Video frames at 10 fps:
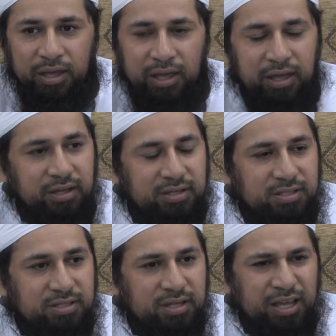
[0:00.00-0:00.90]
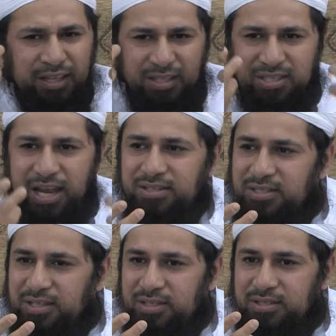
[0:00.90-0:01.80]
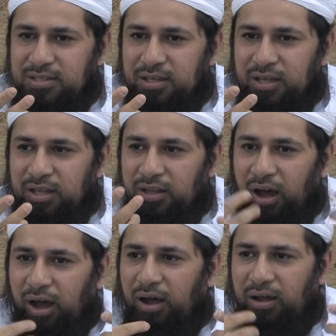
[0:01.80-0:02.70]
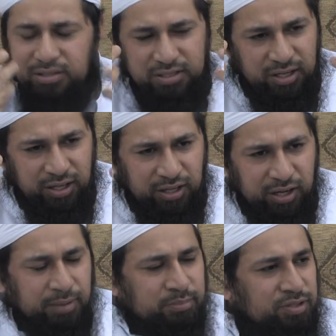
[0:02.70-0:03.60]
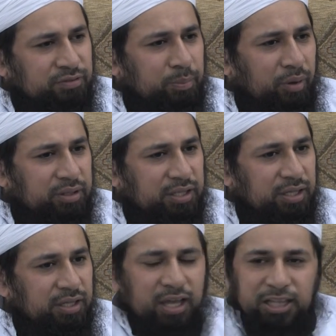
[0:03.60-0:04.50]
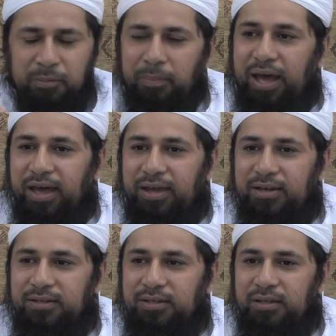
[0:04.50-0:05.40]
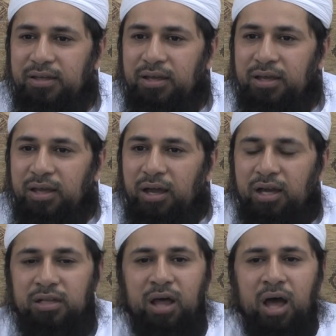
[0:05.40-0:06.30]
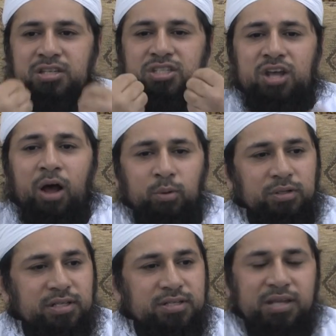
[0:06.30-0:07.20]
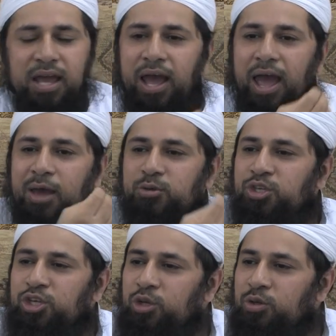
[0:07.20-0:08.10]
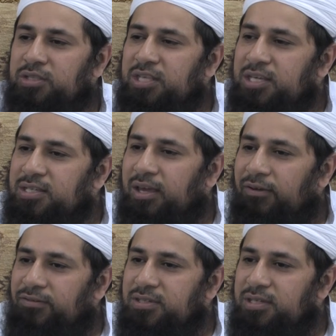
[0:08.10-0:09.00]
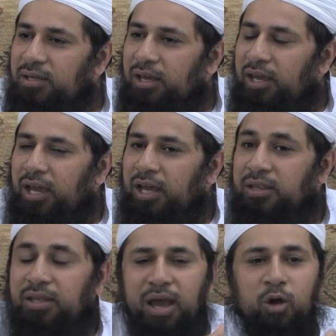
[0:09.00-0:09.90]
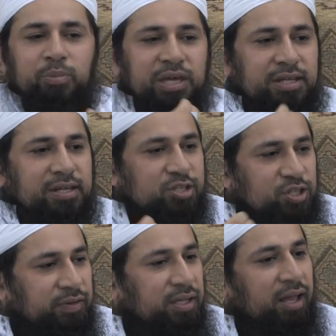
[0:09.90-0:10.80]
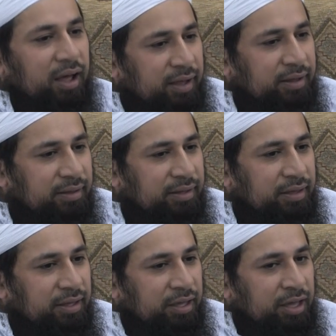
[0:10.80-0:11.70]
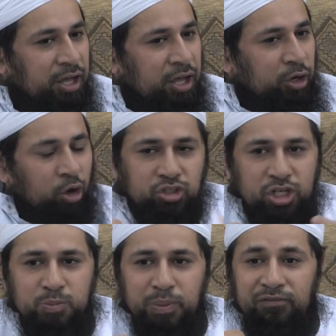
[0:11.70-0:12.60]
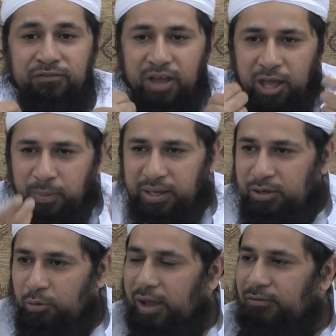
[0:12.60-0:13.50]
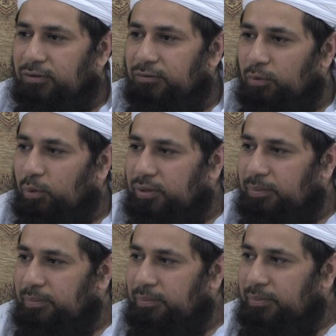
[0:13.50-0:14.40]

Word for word: ears, the senses, the heart, limbs of the body, the mind. And Allah has told us how to use these gifts in the obedience of Allah. Not just be verbally grateful for them,